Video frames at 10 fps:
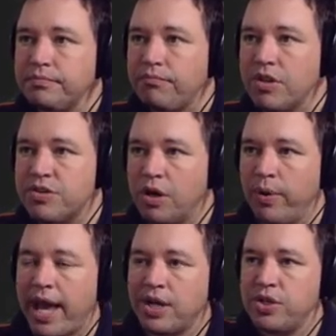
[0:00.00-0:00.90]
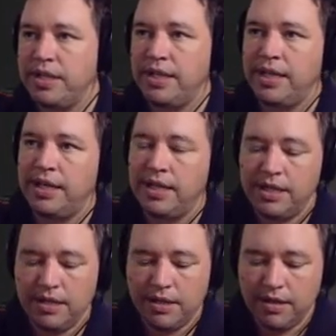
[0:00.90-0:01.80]
So we actually
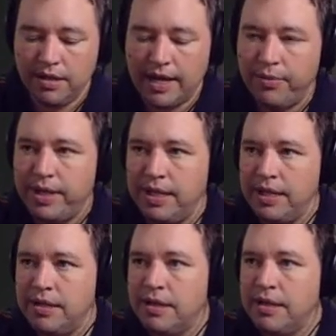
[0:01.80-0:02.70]
need, now we need